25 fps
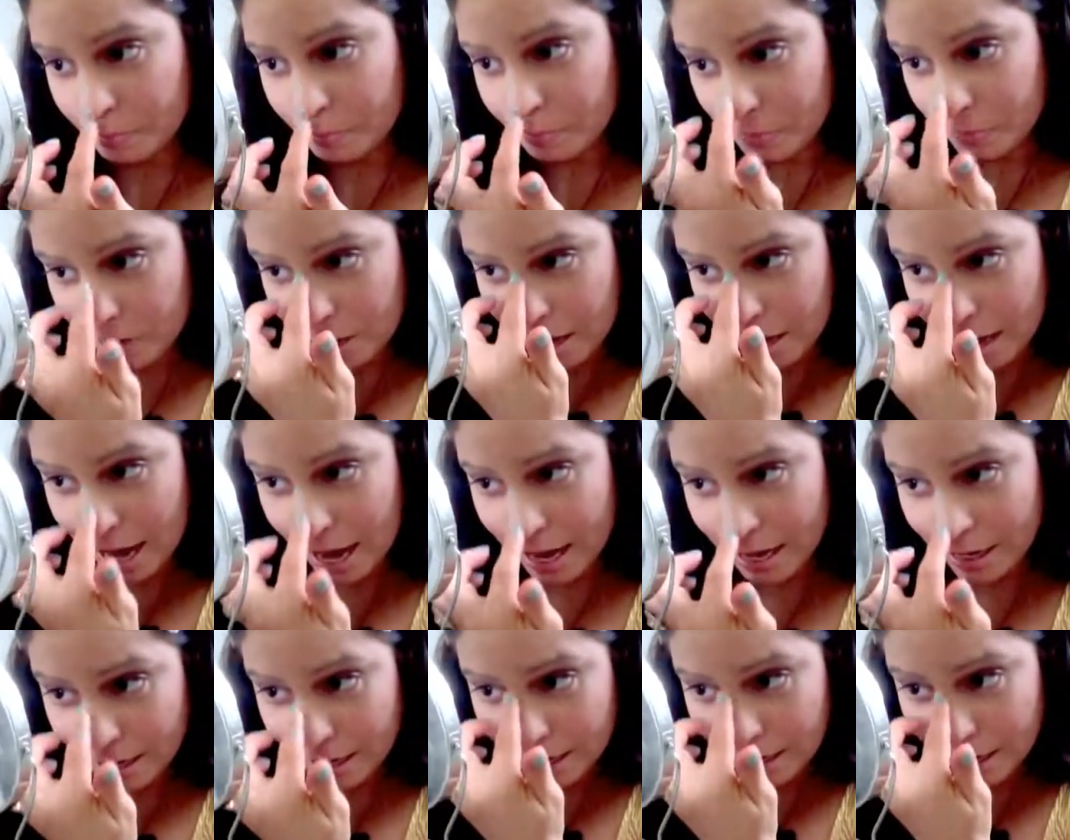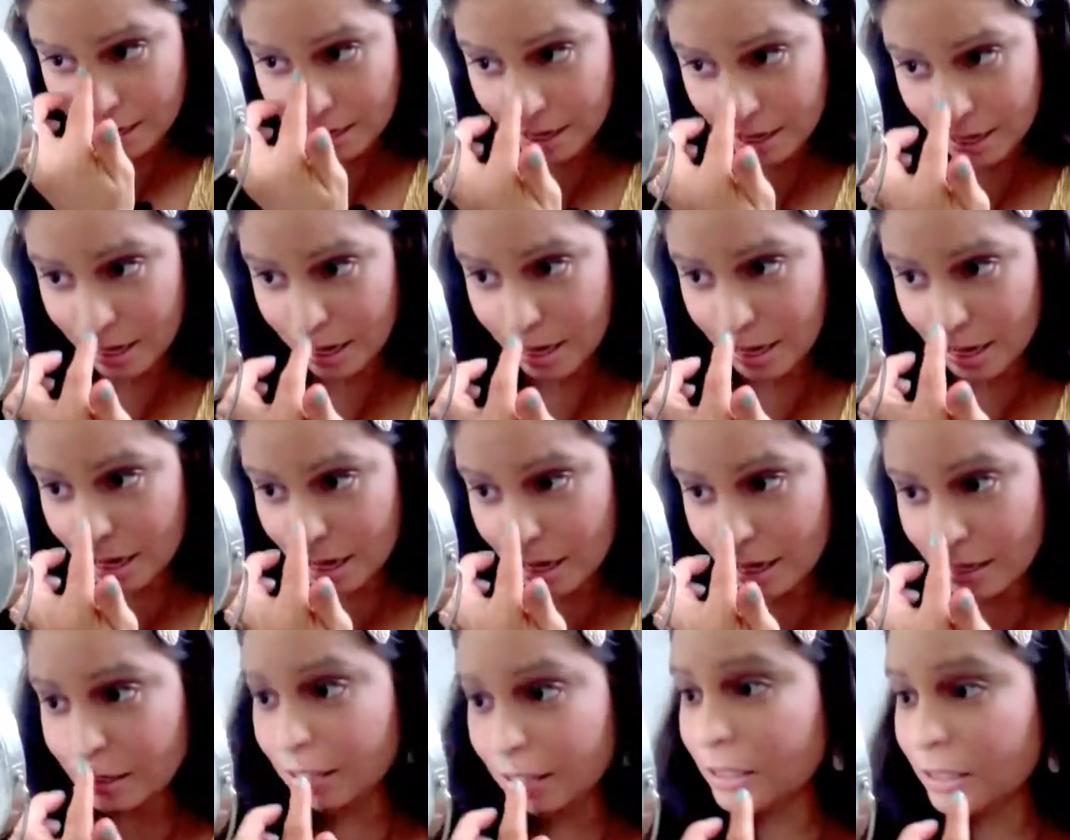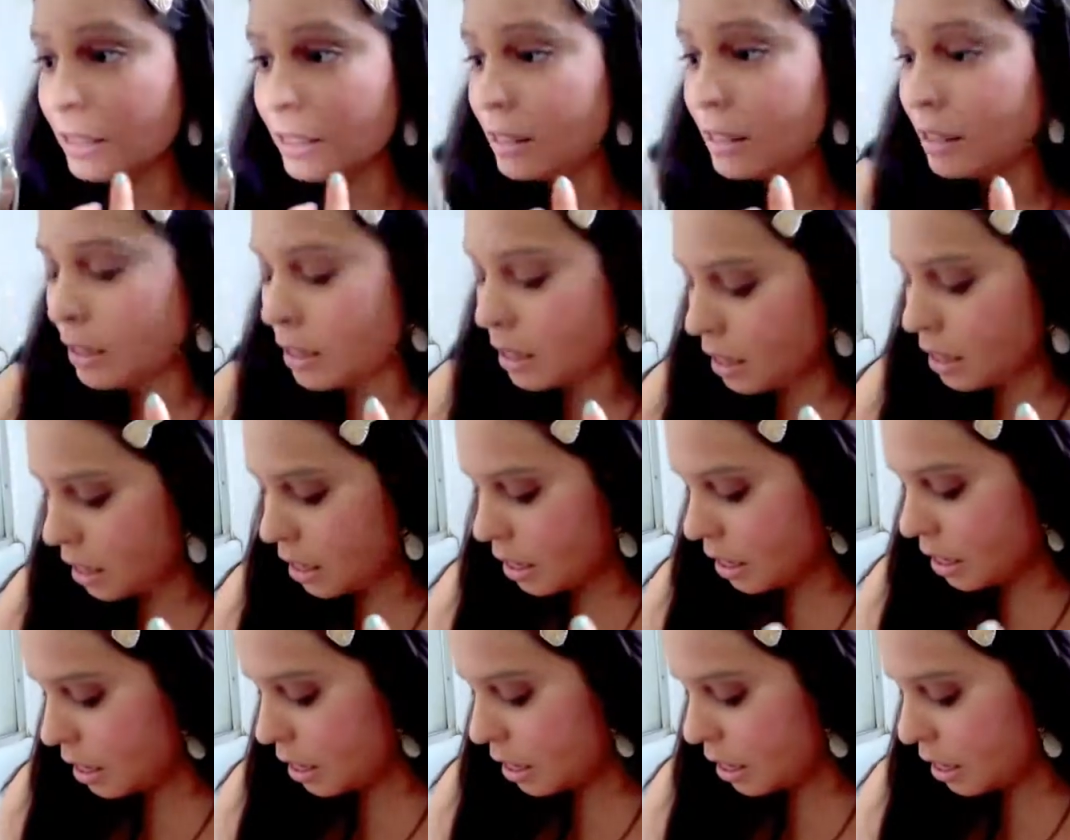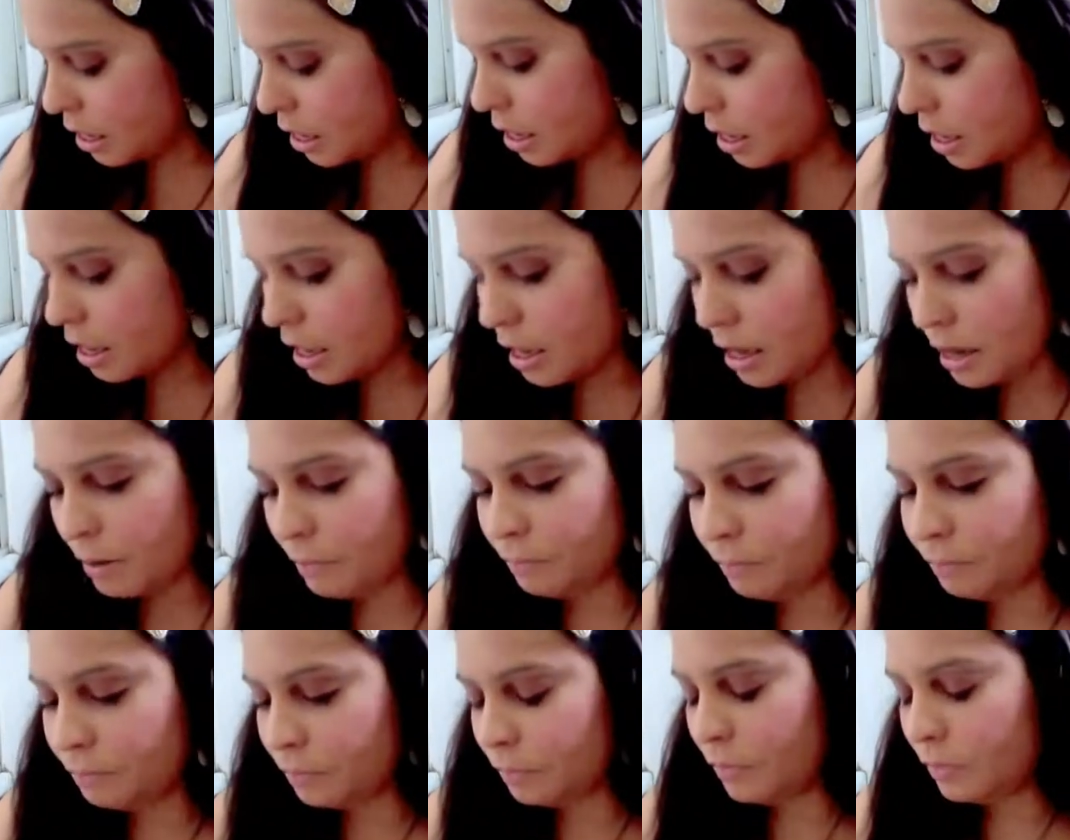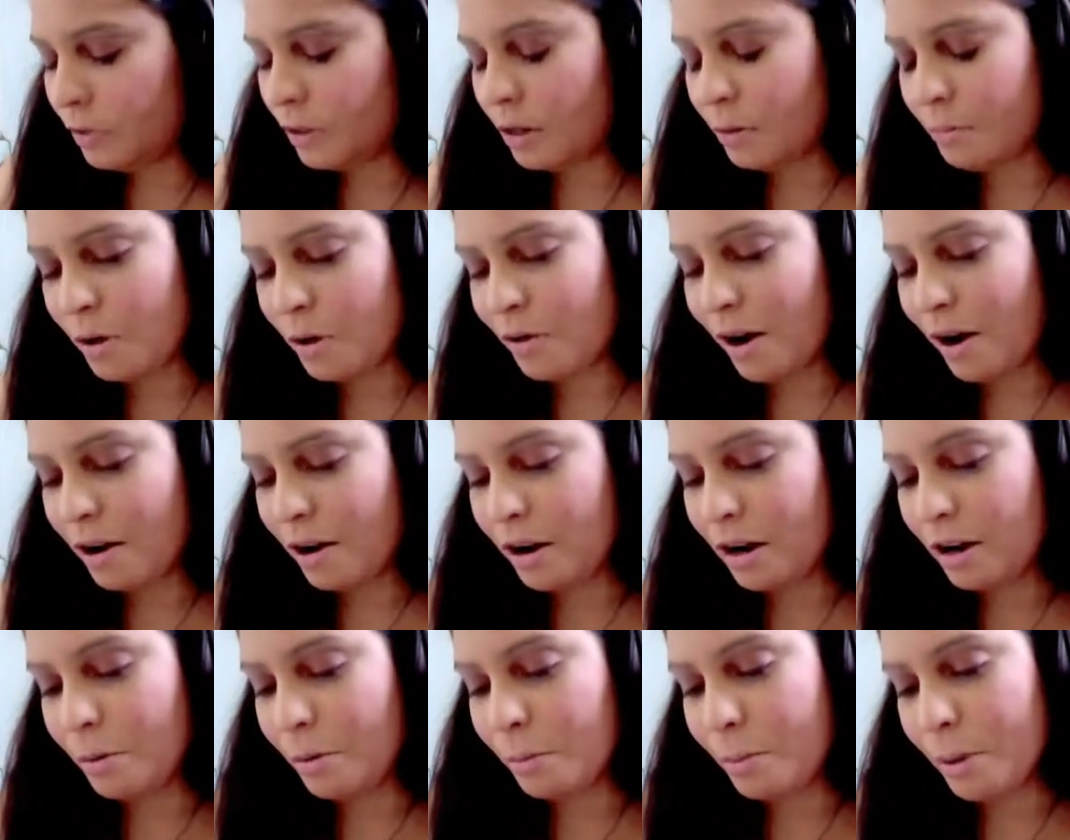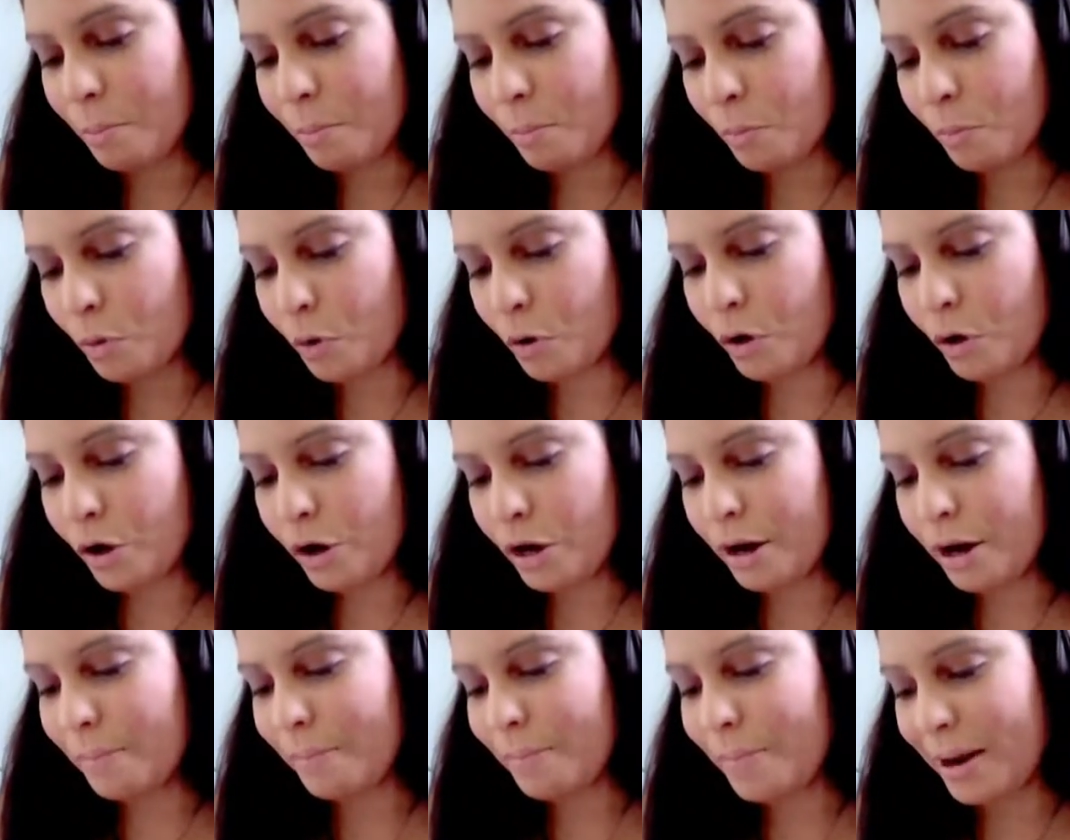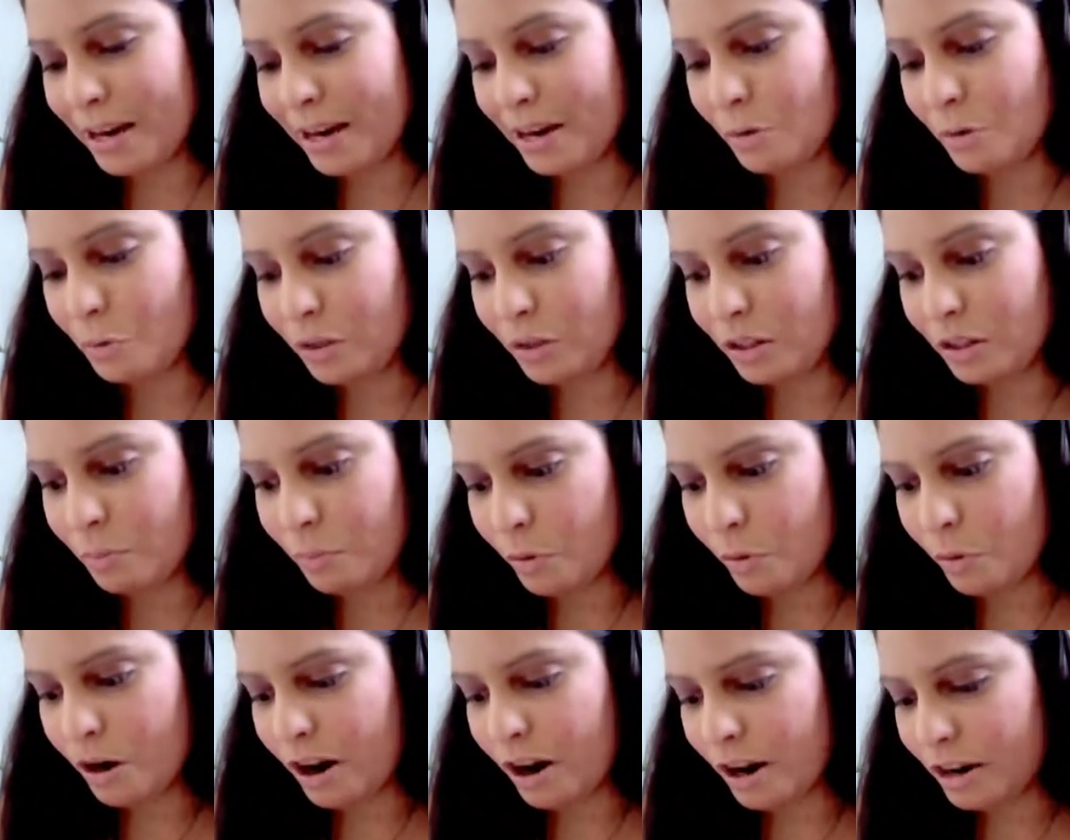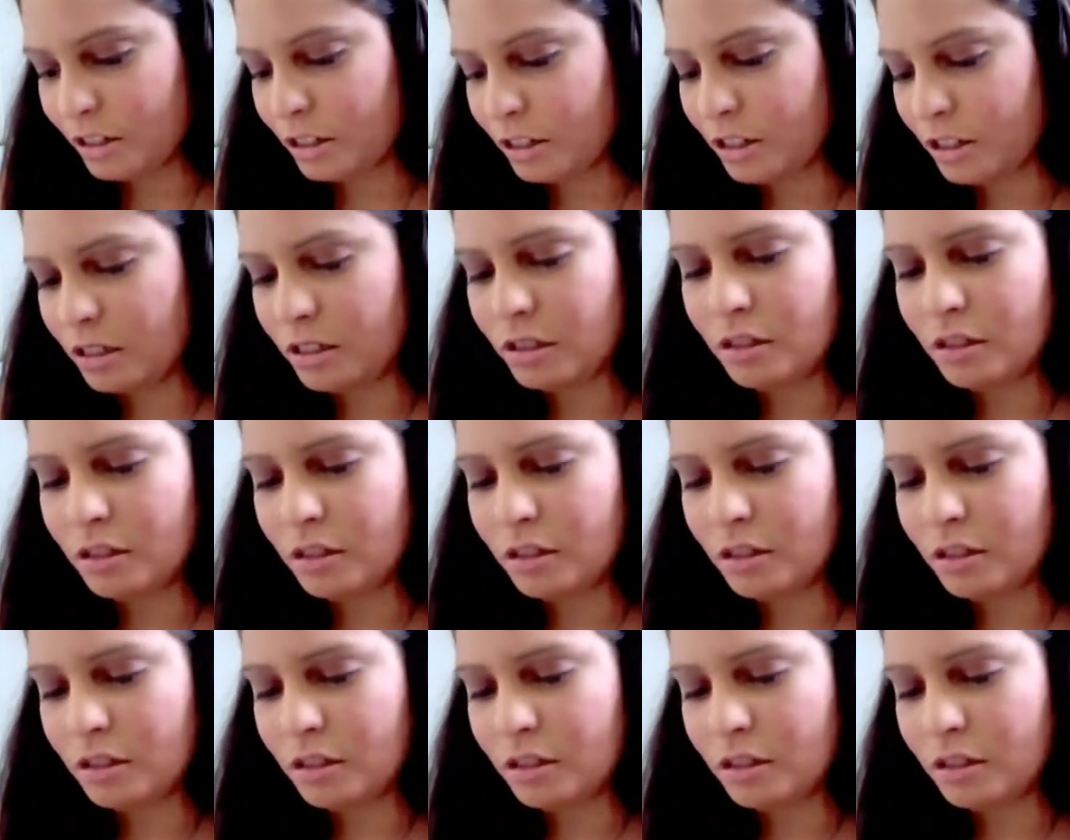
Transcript: like that, and grab a little bit more and blend it with the brush.